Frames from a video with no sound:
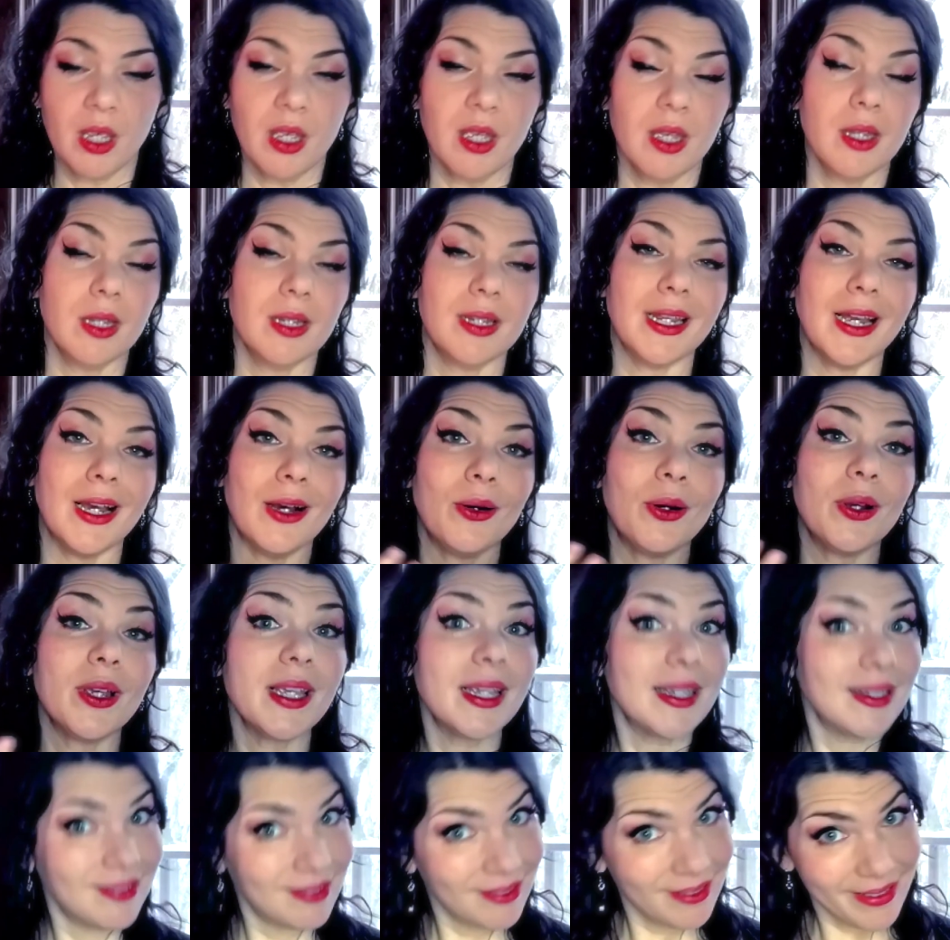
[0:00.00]
Now,
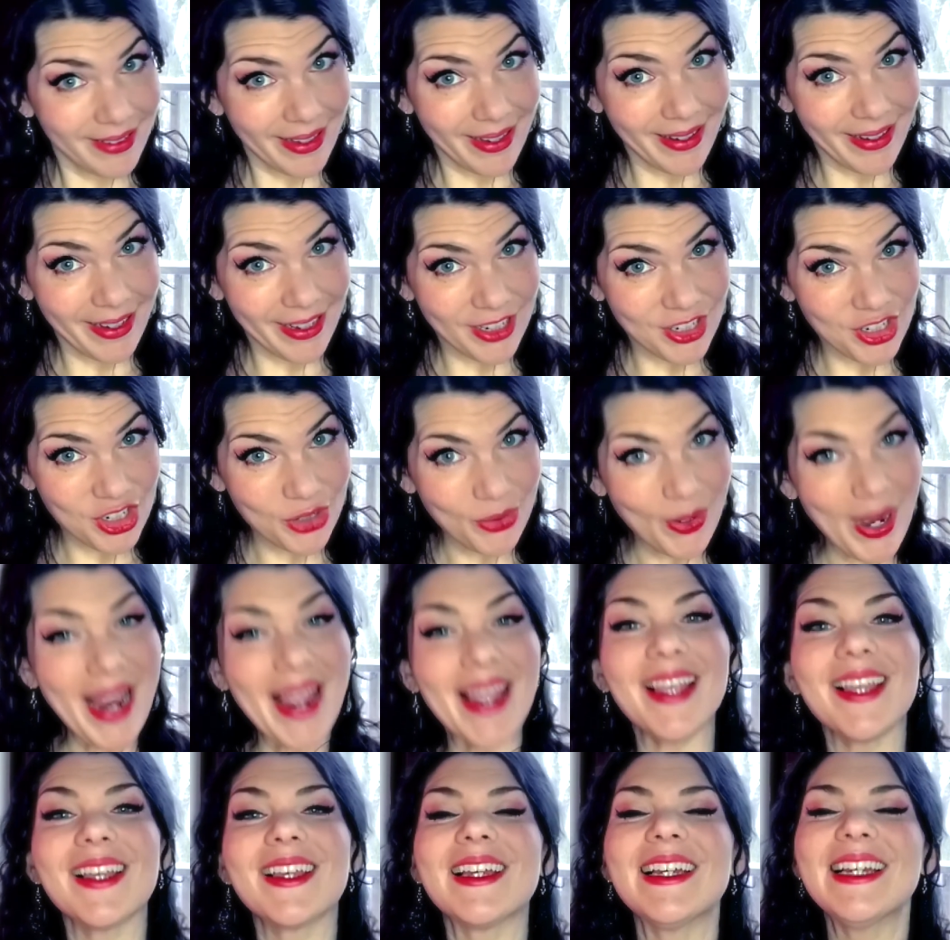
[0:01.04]
it
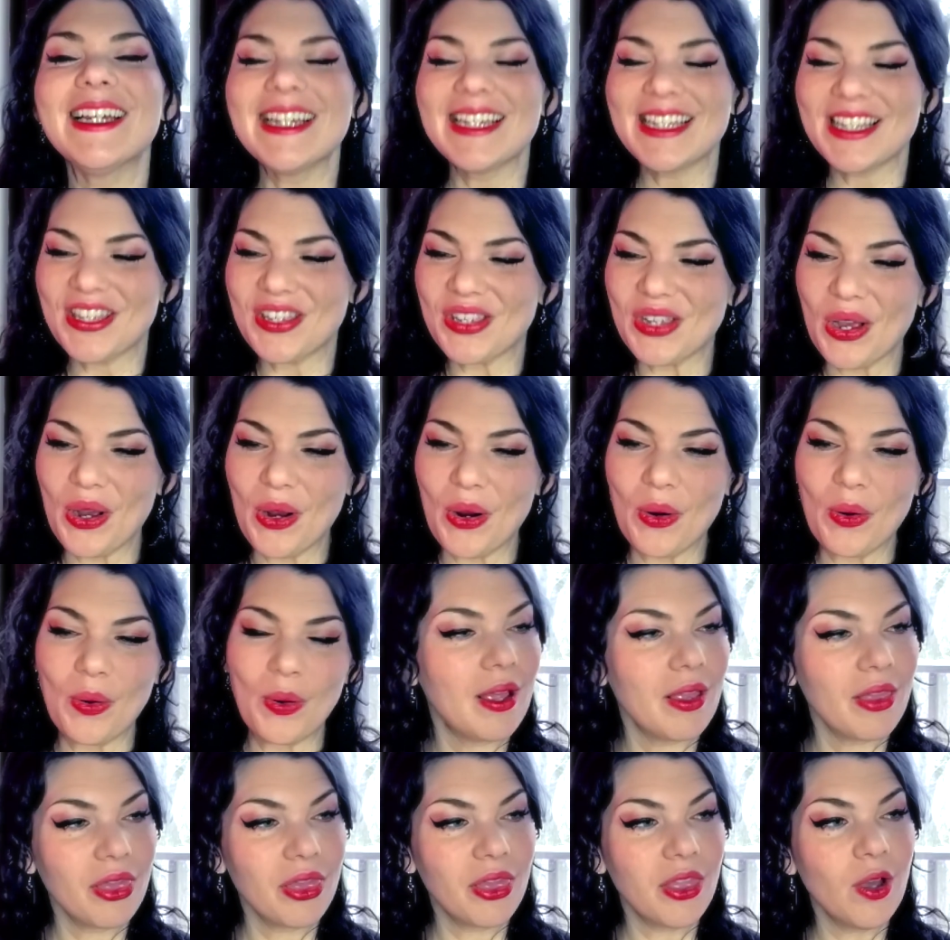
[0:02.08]
shrank, so
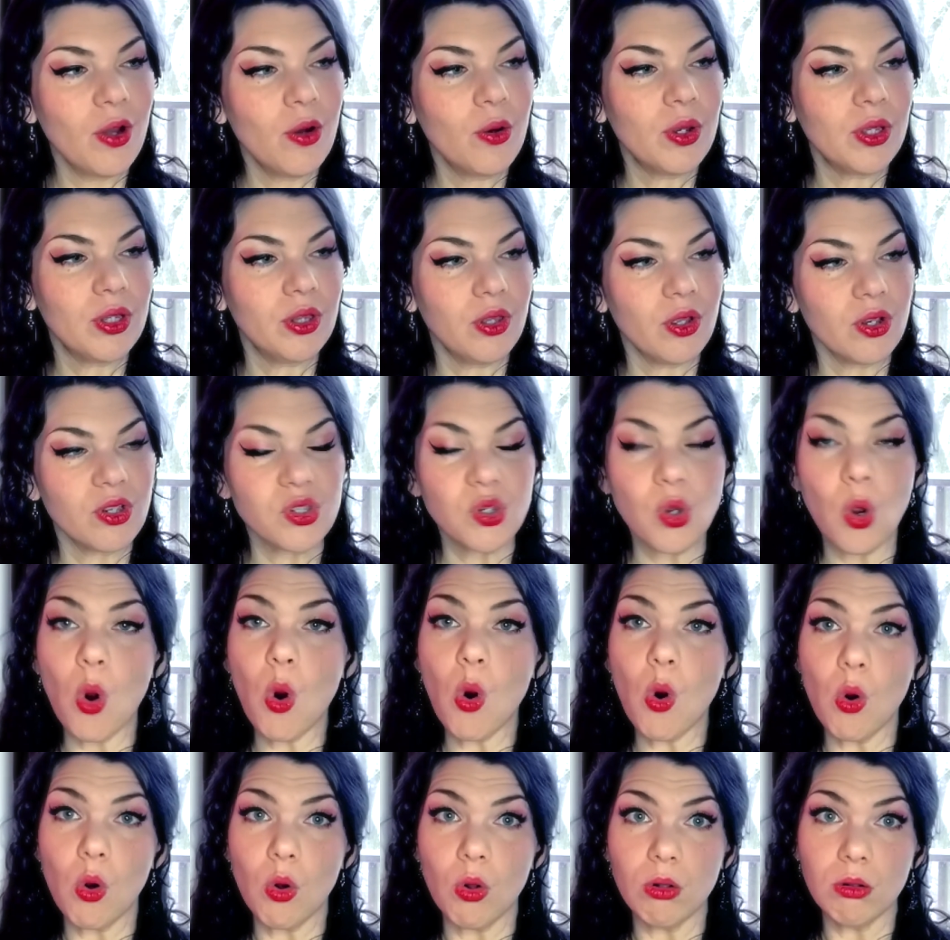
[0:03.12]
though it looks
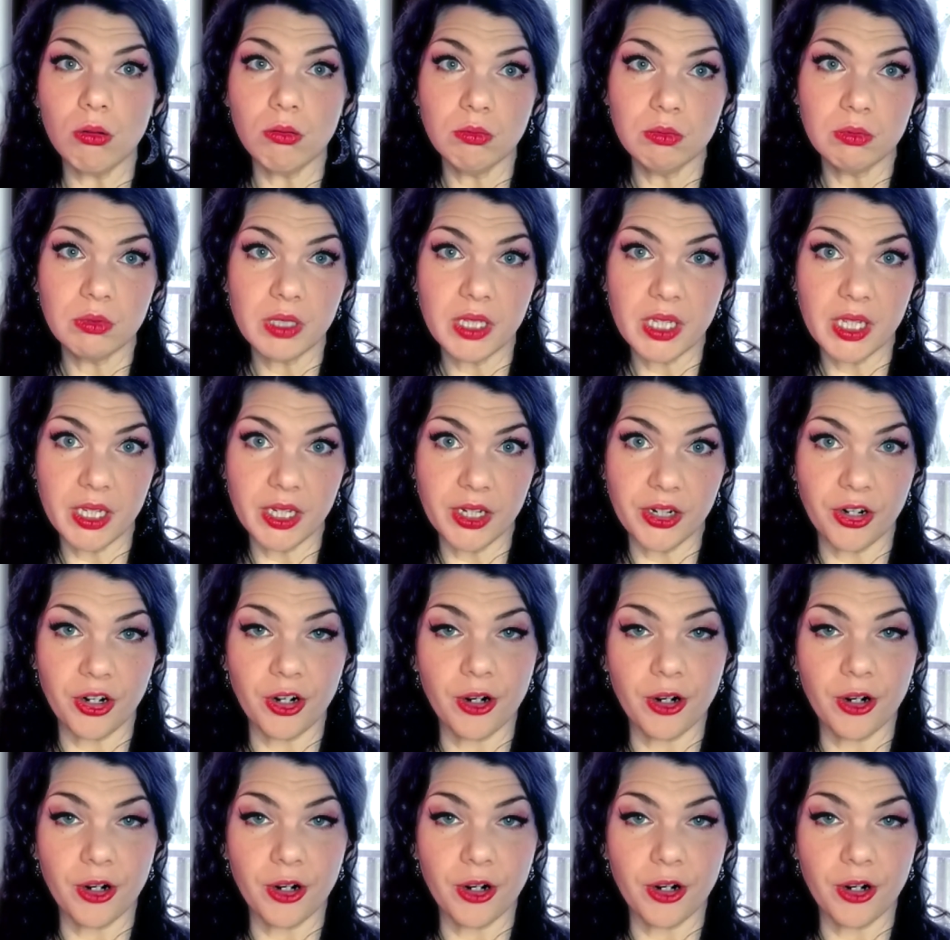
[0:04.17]
whole here,